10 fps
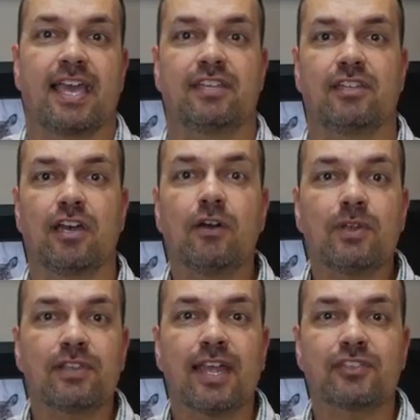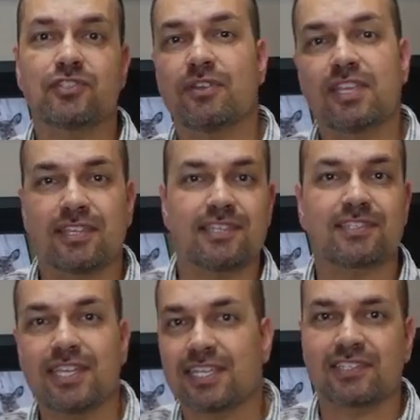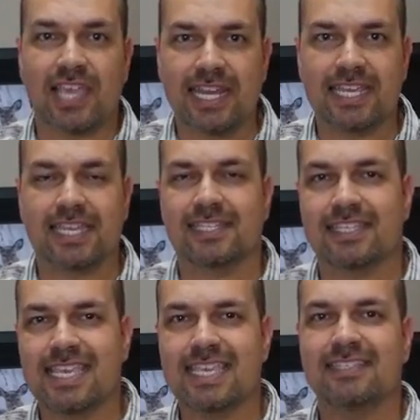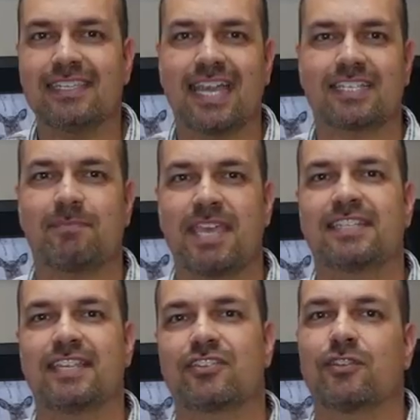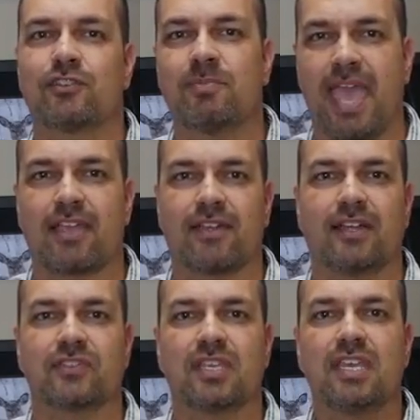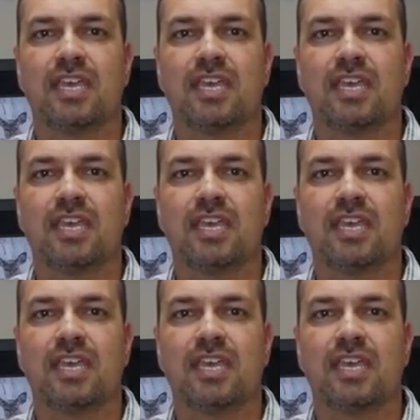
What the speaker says: I know when you're out shooting, things get exciting and it's easy not to pay attention to those backgrounds.